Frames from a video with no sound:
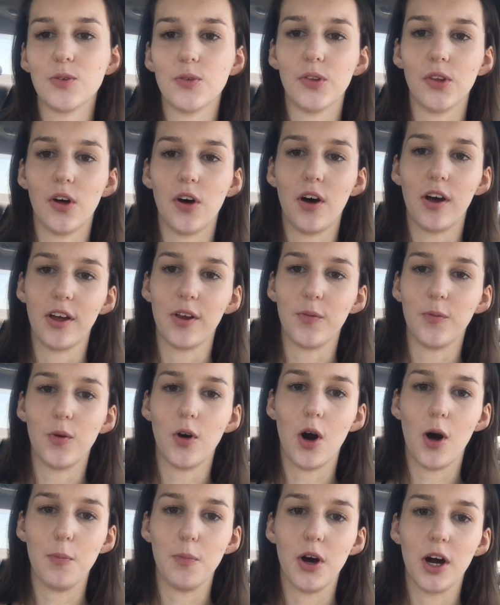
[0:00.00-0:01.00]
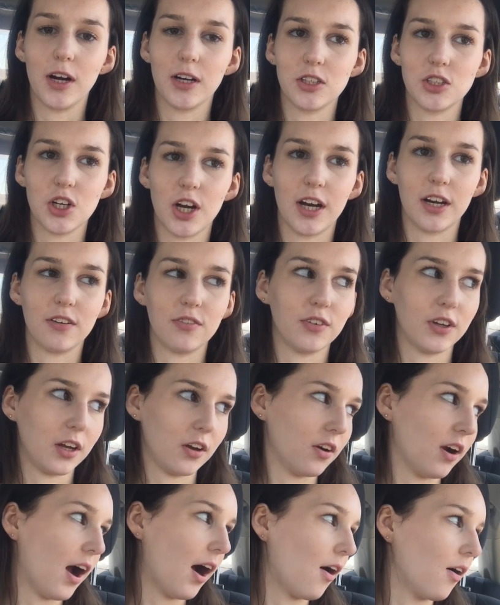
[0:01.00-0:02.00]
long in Walmart trying to figure
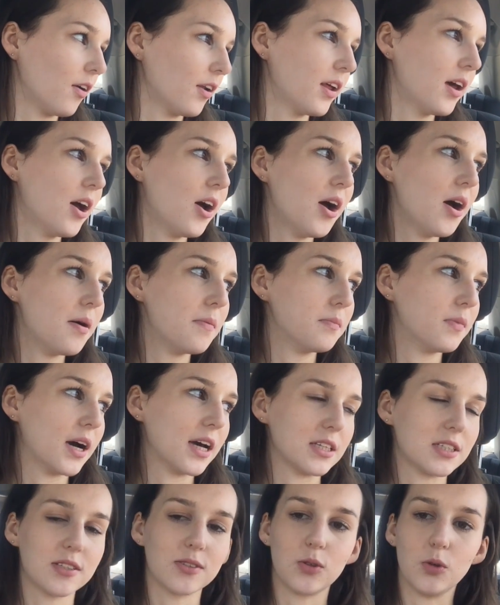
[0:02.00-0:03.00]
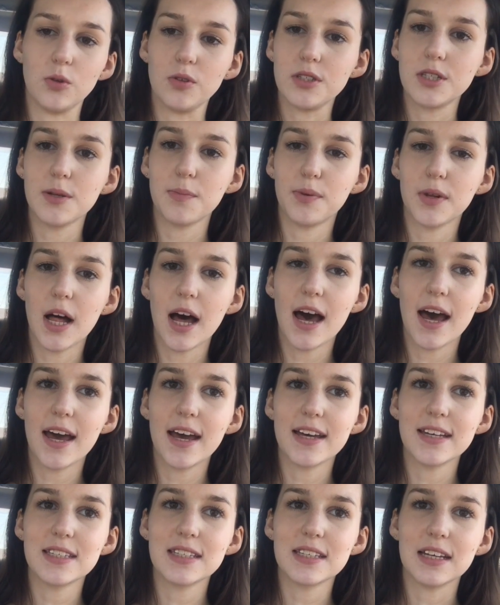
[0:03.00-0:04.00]
out my school supplies,